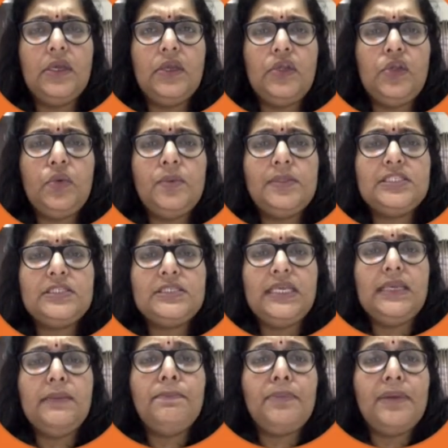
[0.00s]
you will
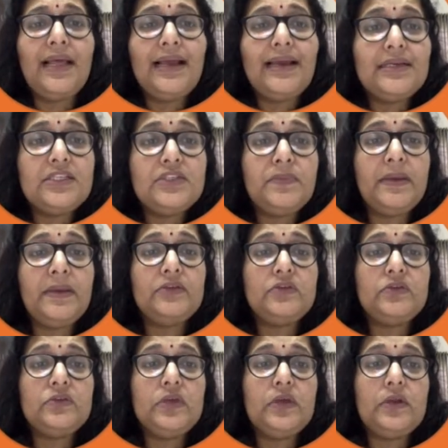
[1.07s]
see blank
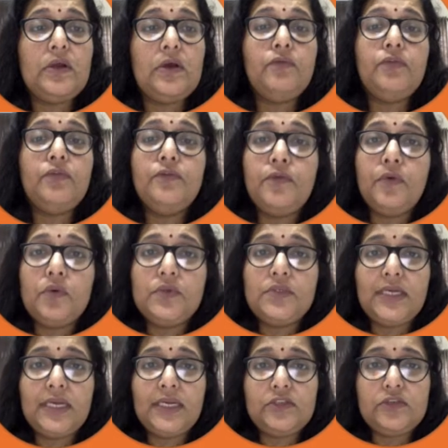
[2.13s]
spaces around the four
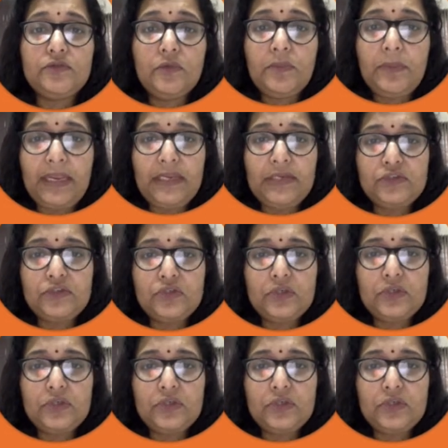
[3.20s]
sides of the page.